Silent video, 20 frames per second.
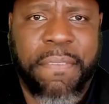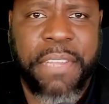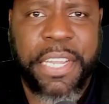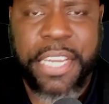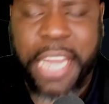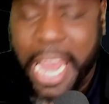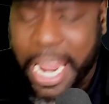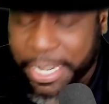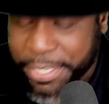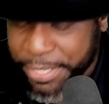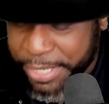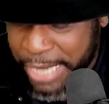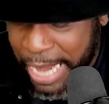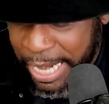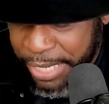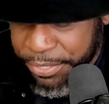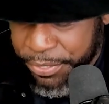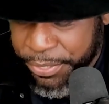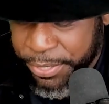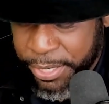of the United
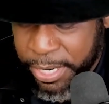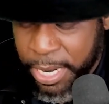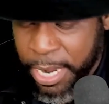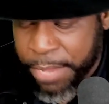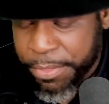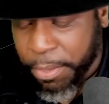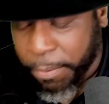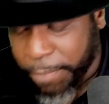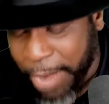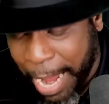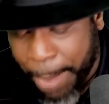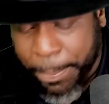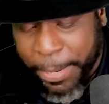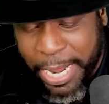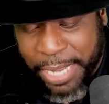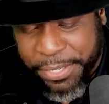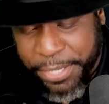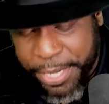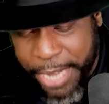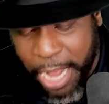States, the rapper
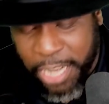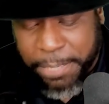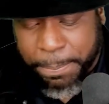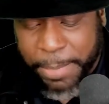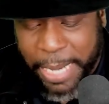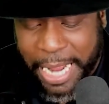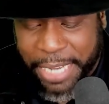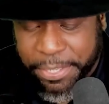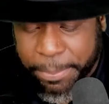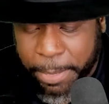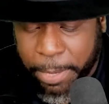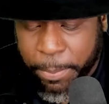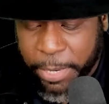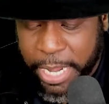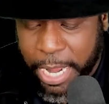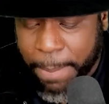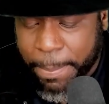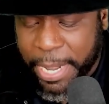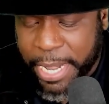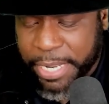has announced plans to meet
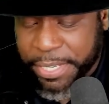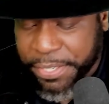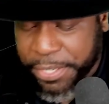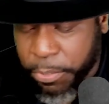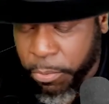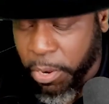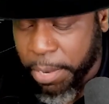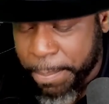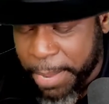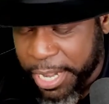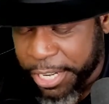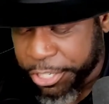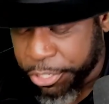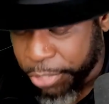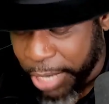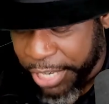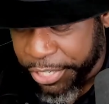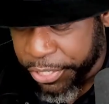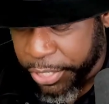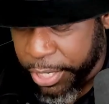with him and his new
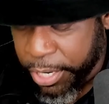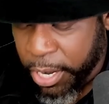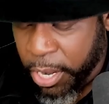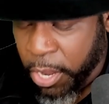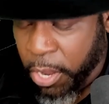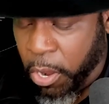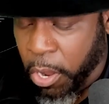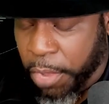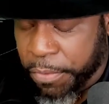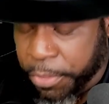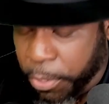administration on